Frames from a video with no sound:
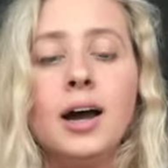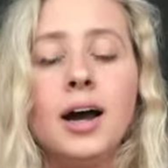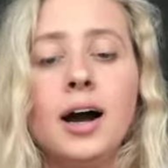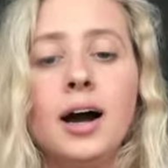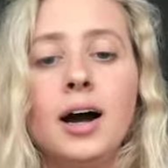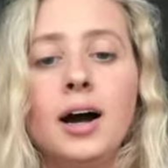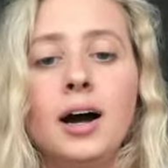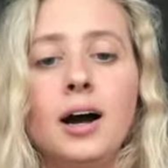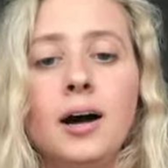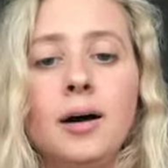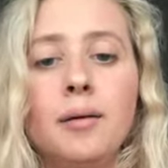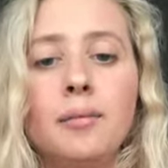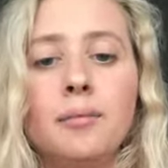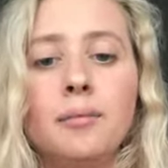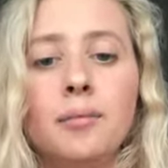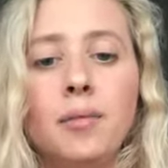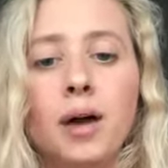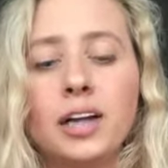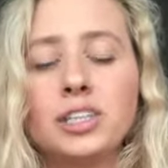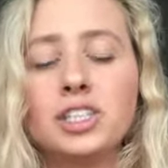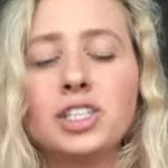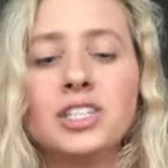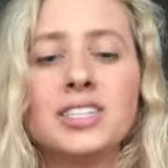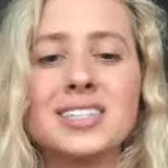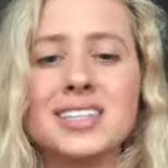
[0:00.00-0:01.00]
Um,
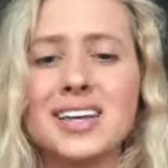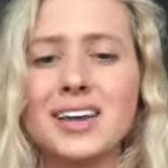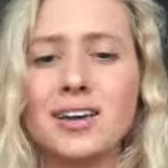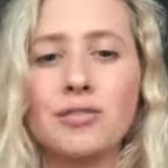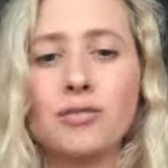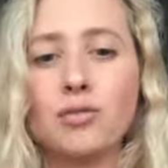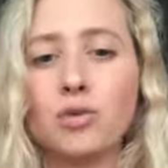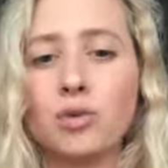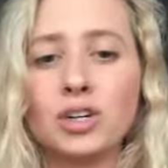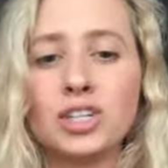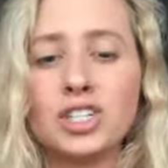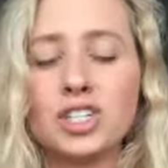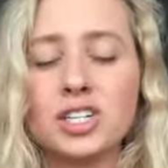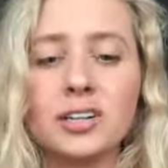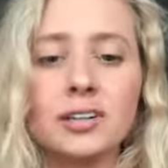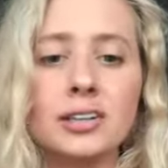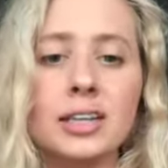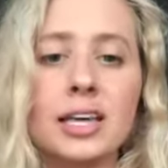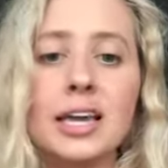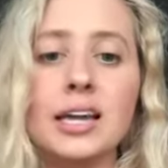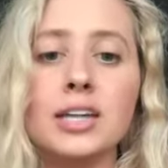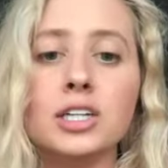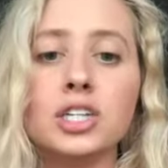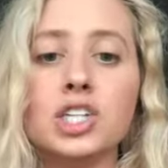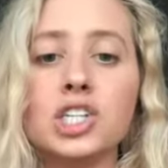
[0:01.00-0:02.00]
I shouldn't say
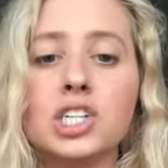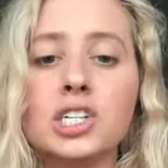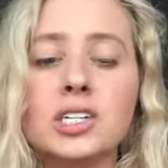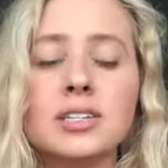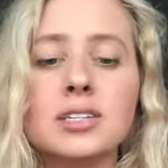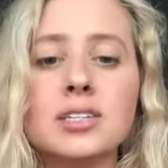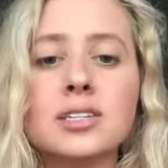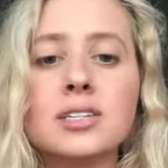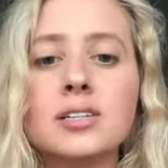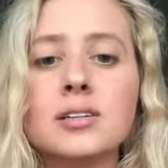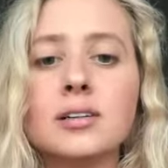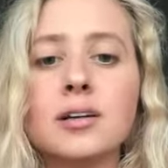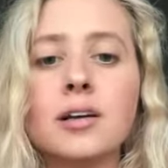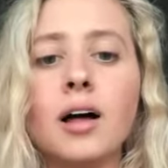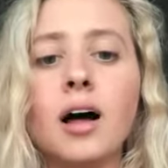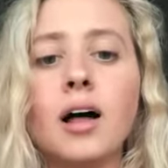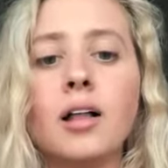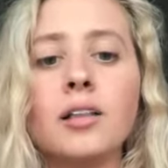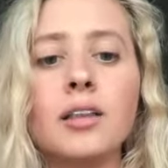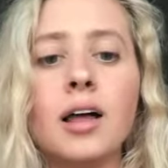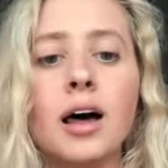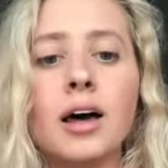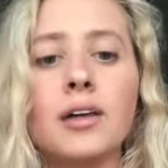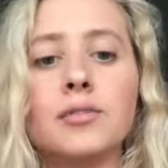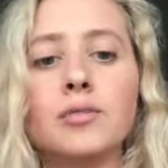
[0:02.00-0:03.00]
unfortunately, it's just a
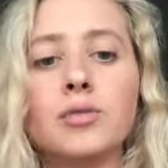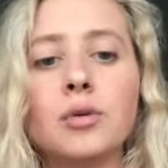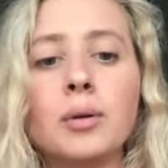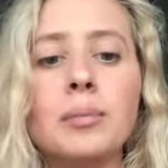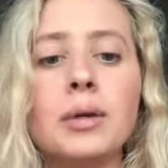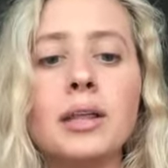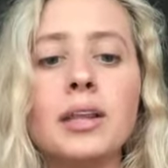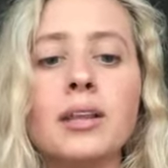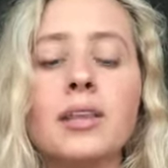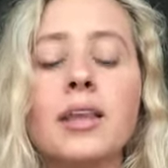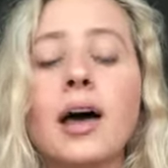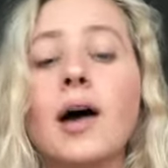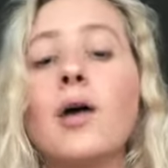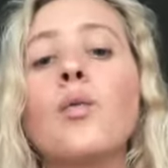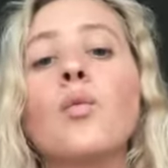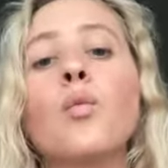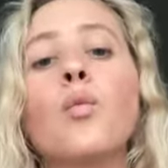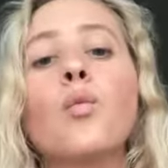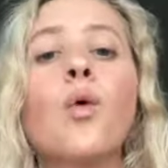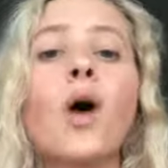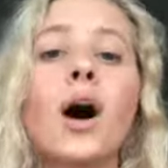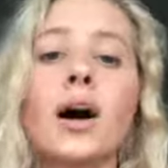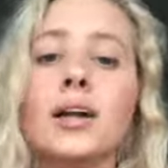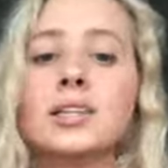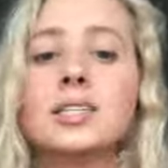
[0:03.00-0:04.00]
lot of women that
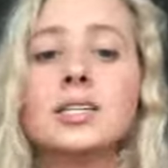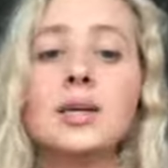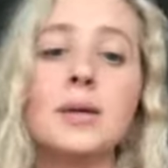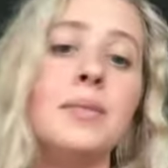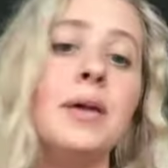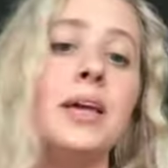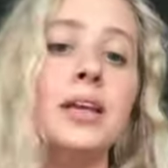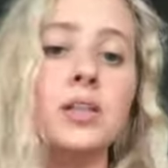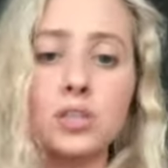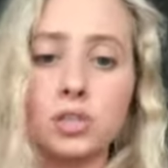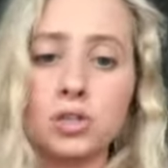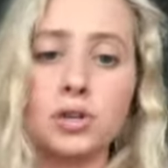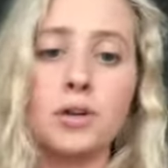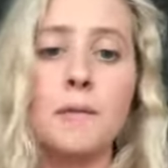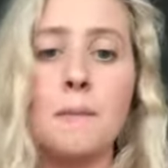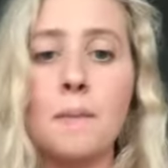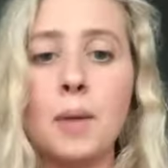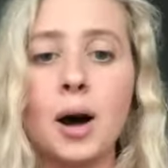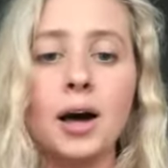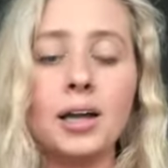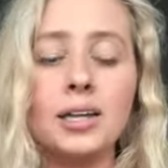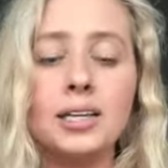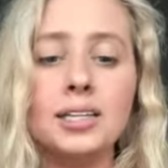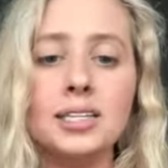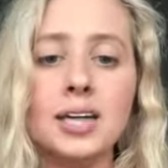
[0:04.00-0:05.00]
want to be a certain
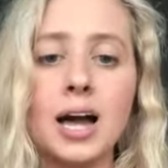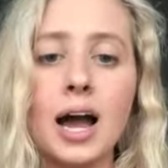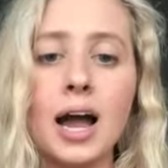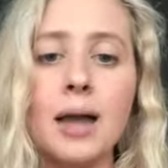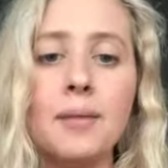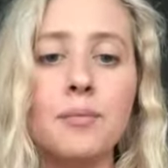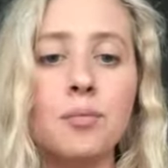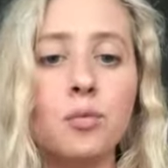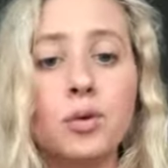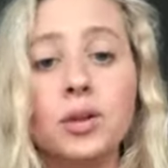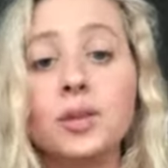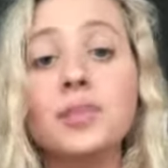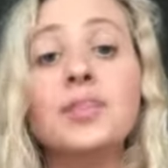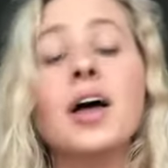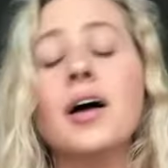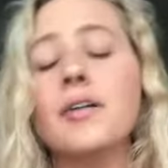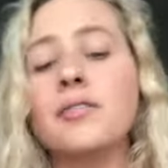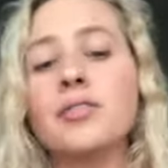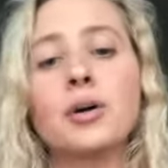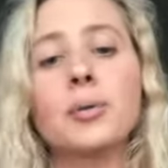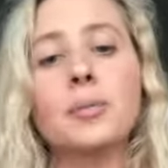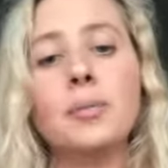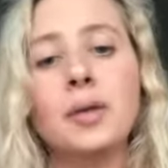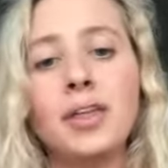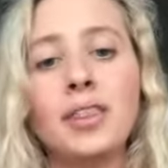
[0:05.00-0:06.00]
body type will
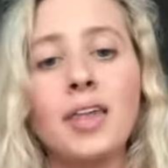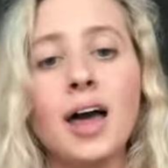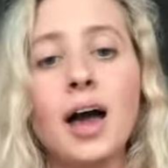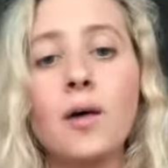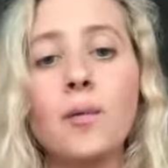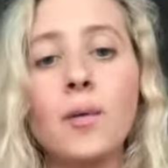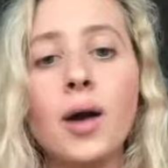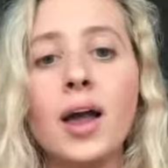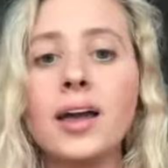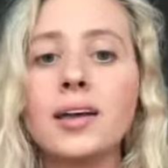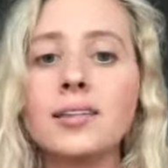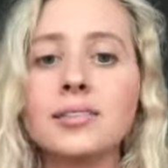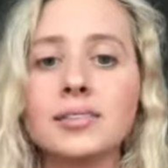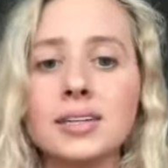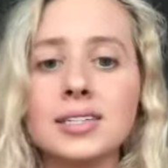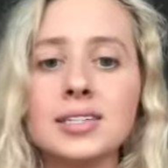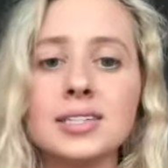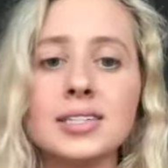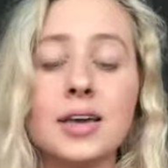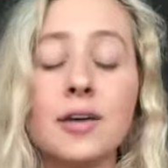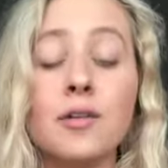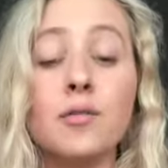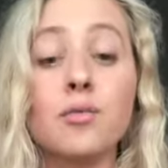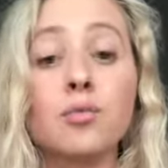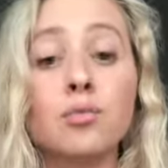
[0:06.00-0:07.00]
never be that way unless
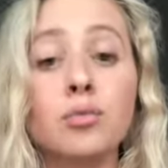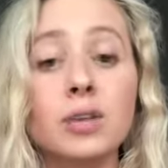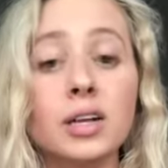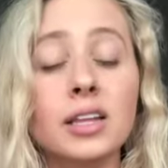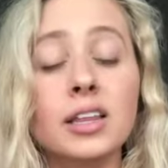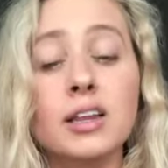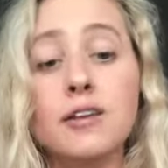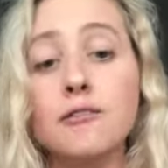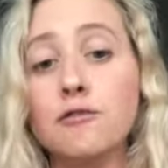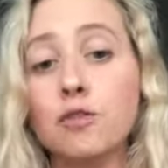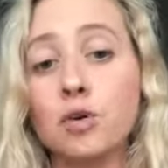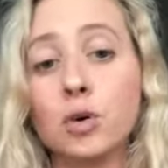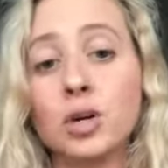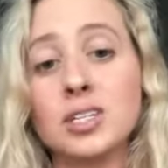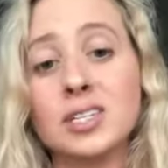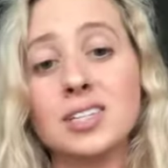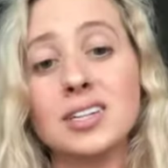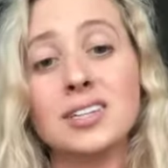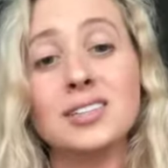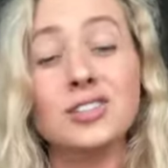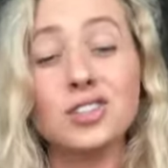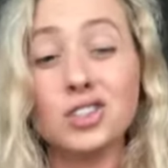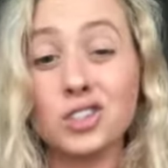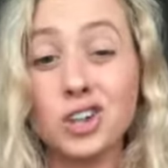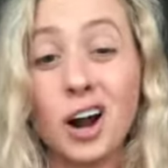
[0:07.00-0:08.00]
they really force
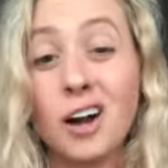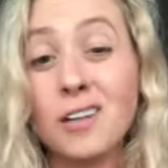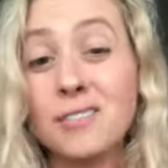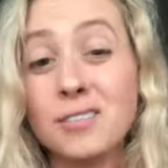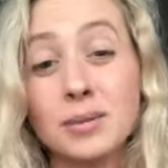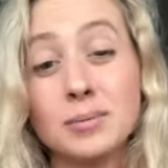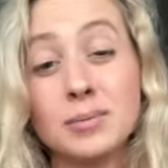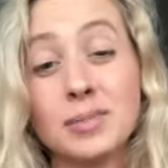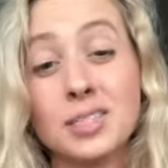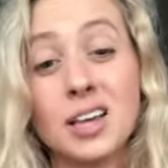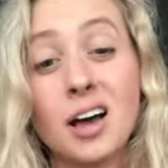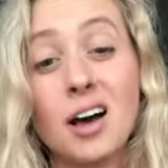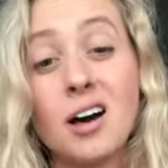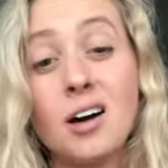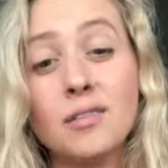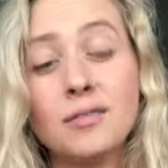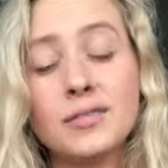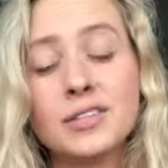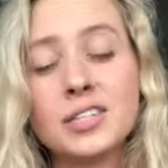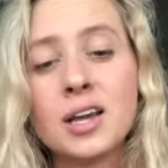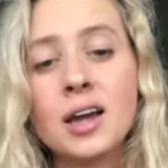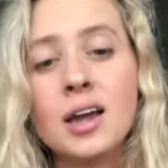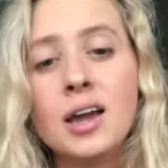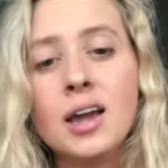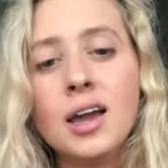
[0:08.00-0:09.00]
and starve
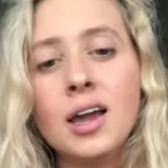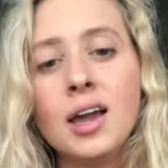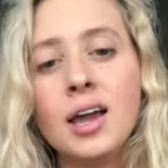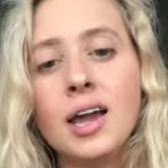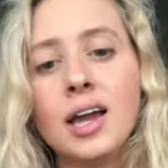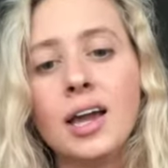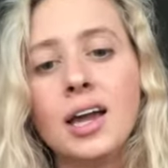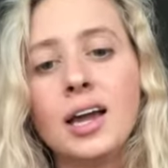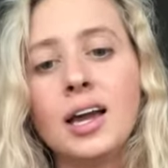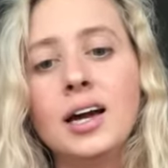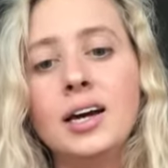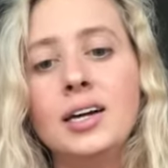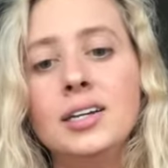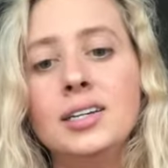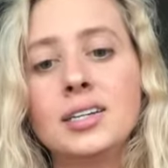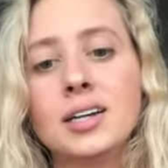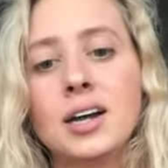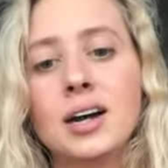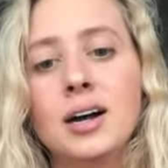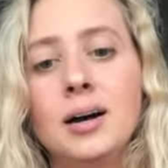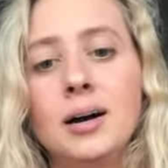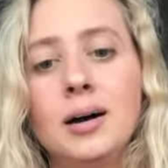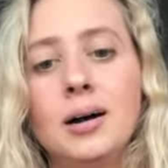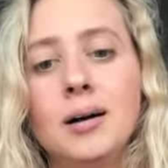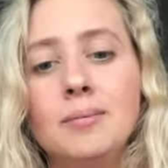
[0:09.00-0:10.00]
themselves. And
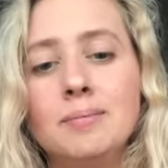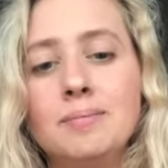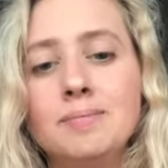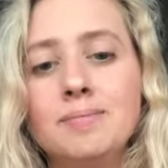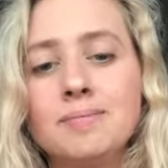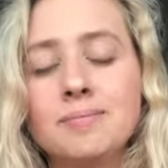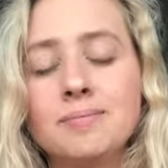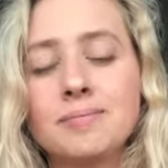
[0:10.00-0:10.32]
um,